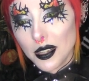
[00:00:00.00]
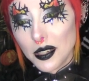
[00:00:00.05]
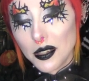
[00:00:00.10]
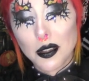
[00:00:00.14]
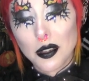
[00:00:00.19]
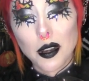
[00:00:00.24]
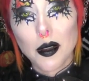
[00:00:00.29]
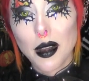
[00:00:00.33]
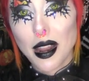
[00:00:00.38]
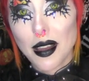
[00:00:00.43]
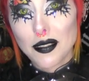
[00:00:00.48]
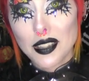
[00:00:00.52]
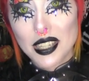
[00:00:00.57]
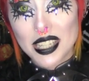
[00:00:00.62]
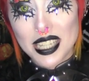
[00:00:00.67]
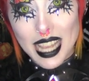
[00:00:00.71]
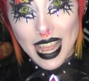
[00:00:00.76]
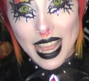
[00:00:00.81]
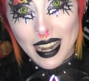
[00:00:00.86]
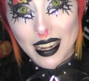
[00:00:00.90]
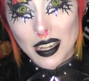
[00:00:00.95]
You don't have to
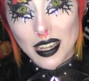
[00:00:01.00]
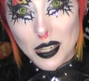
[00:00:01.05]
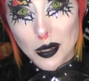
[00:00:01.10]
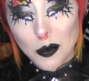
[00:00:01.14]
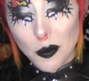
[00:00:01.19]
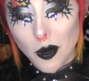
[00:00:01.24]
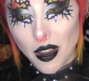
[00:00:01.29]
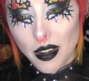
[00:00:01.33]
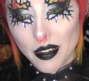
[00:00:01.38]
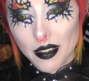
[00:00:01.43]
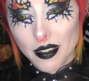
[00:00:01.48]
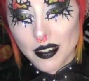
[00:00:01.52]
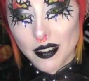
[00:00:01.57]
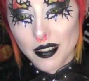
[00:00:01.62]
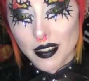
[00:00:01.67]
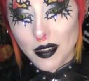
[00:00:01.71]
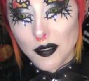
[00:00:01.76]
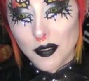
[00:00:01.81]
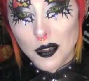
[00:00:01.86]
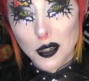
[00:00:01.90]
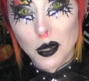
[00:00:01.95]
tell anyone
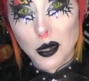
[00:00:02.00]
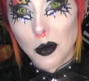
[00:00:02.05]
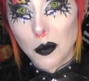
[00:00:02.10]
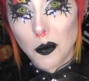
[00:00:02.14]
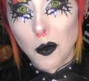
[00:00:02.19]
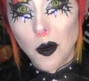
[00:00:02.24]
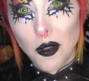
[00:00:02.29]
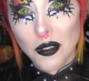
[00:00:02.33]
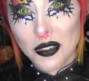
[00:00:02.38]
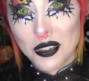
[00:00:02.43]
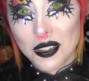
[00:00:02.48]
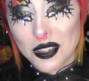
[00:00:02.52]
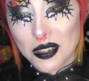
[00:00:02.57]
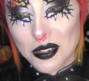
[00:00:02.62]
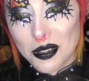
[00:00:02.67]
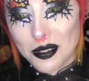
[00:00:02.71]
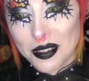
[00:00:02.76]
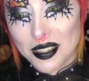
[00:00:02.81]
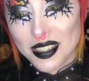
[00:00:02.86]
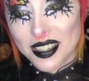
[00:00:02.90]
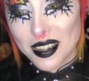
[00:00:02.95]
if you don't want
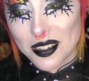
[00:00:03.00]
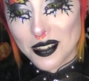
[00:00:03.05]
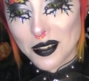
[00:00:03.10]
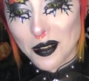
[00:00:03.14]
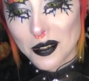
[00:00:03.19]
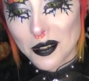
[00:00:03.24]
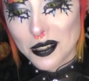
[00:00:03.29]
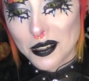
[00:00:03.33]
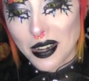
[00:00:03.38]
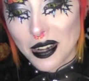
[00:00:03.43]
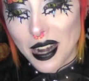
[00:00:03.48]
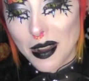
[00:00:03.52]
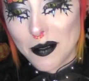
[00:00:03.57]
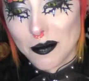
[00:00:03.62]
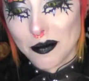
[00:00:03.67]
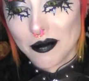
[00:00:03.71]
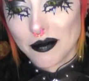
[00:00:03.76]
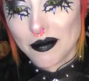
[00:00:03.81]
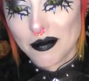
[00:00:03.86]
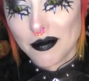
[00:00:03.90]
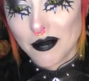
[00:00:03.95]
to, said Dr.
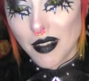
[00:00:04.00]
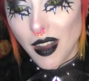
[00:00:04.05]
M.